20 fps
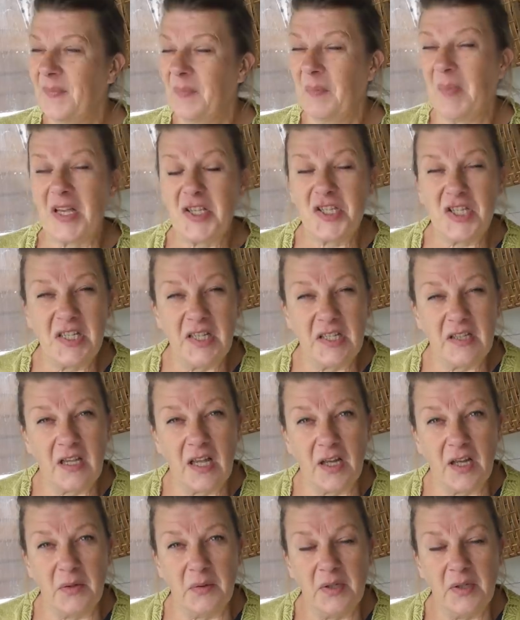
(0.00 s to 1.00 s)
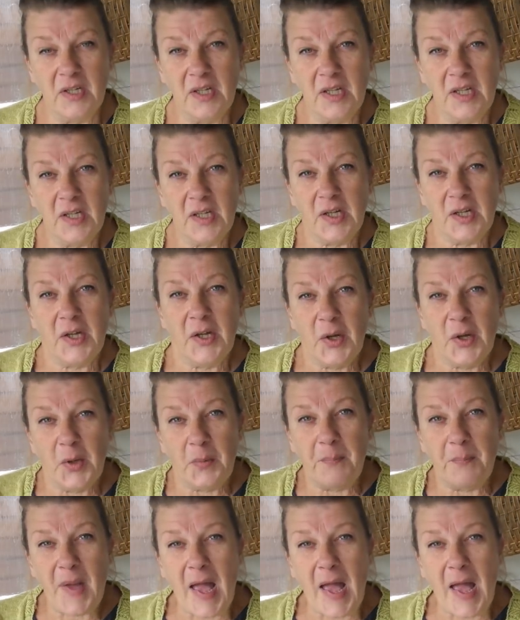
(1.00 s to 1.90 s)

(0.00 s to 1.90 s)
Imagine it though,